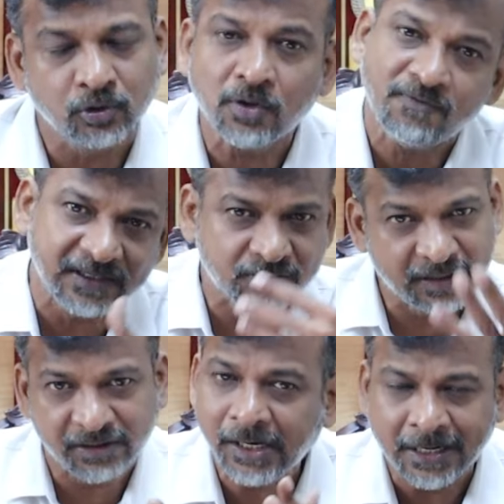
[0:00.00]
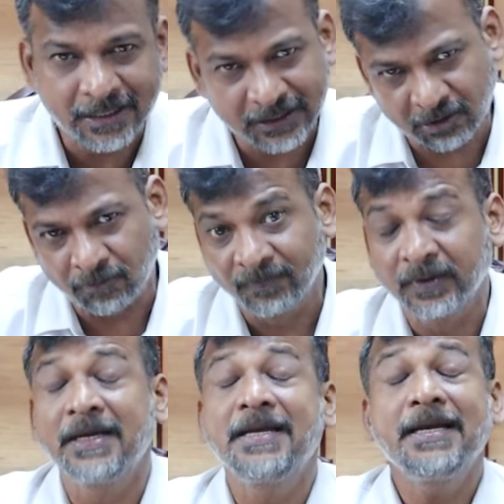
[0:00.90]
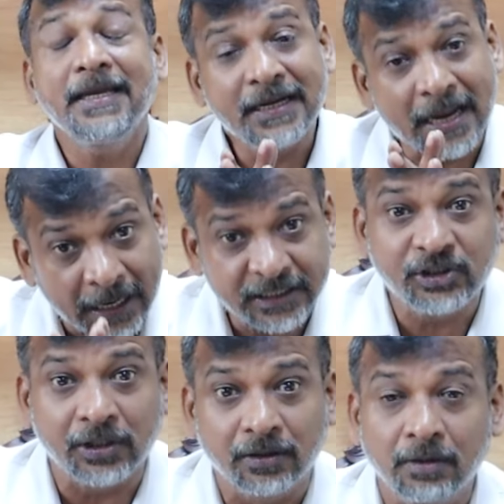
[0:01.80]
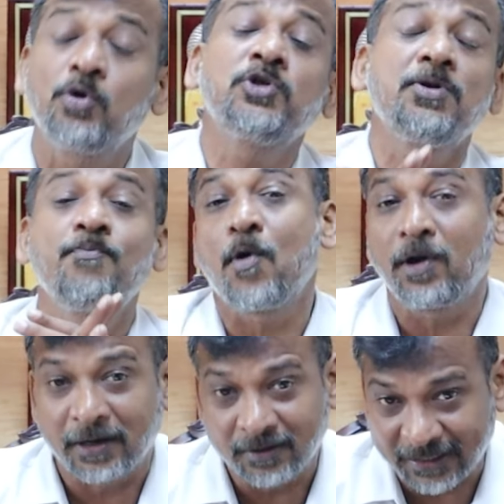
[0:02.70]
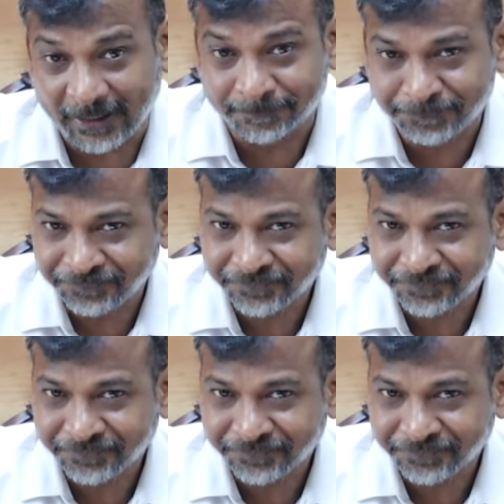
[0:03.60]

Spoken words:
also, which we will give. In addition, the most important thing,